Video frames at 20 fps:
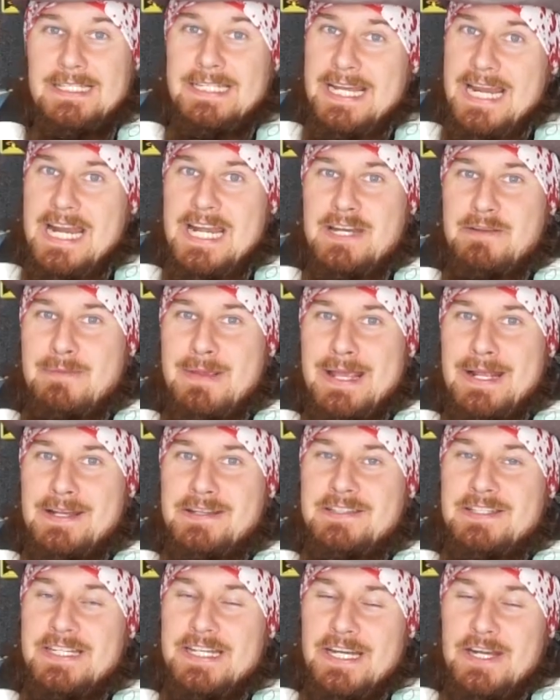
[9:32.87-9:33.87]
The Candyman
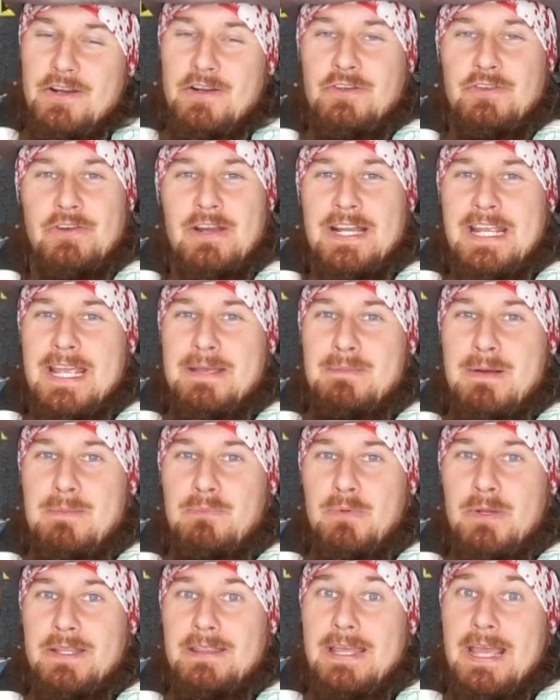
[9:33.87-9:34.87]
is a character I came
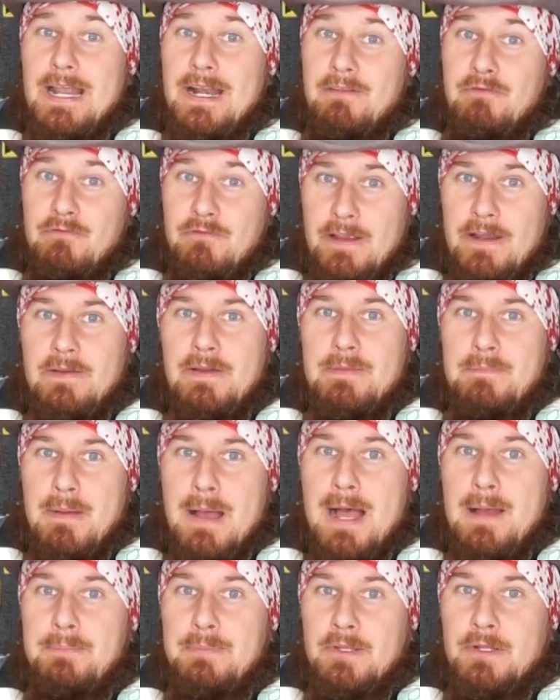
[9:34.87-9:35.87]
up with at a very
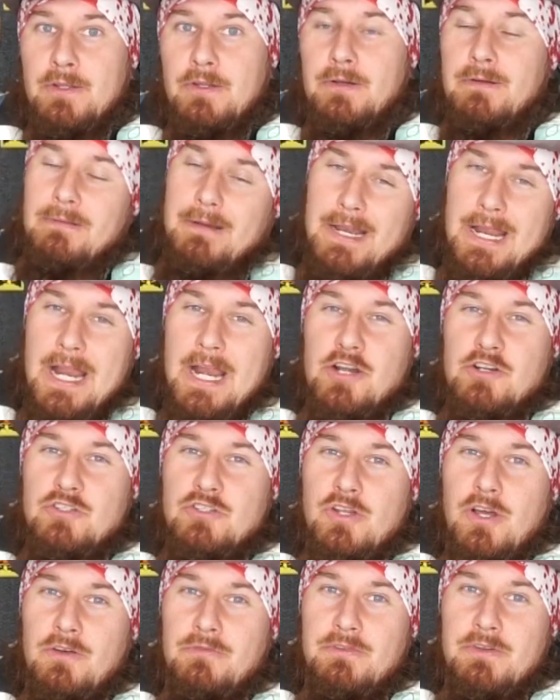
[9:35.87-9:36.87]
popular
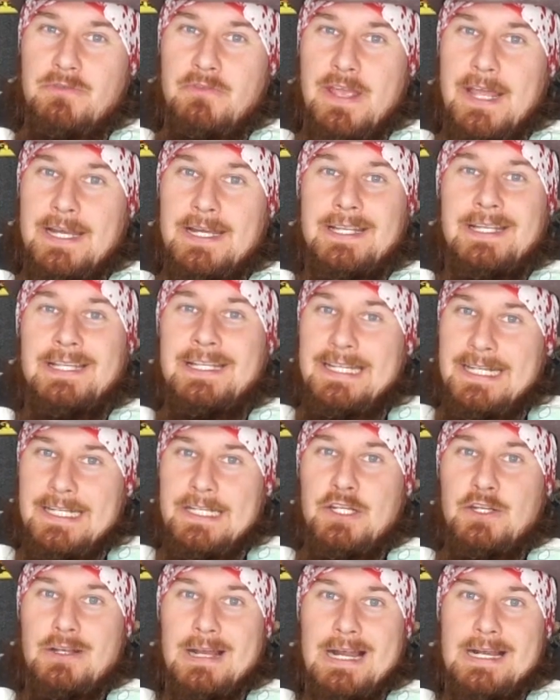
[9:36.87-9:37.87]
airsoft event in
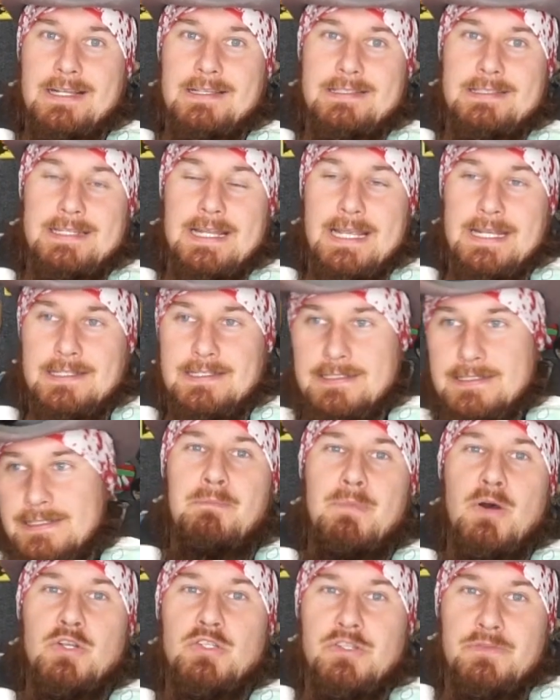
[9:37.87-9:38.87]
the United States.
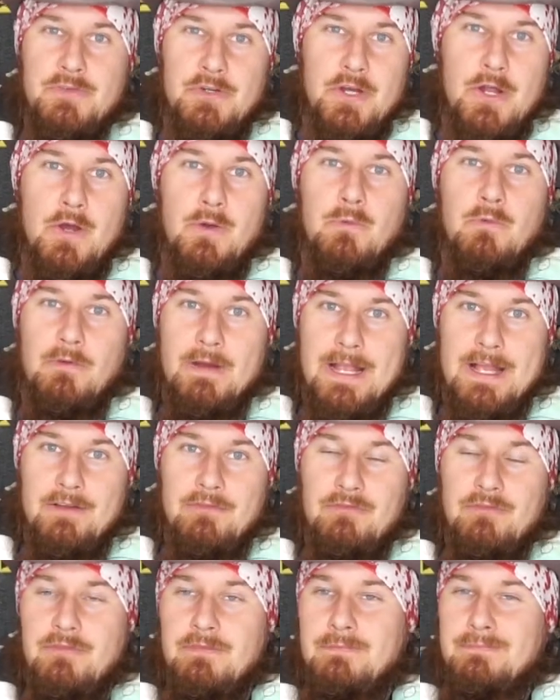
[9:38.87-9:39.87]
Most of you know
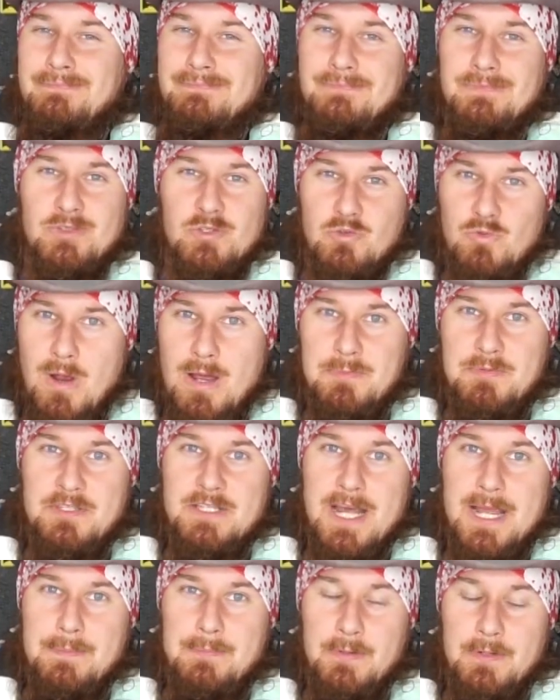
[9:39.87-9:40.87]
Rev, Swamp
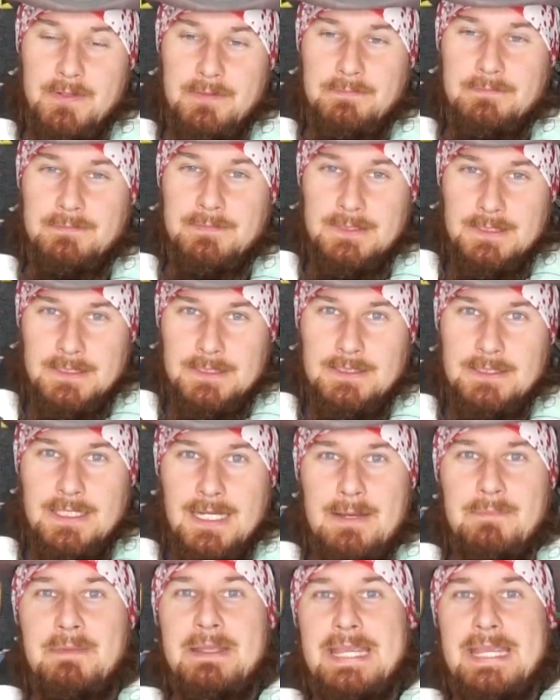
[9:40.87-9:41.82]
Sniper, I'm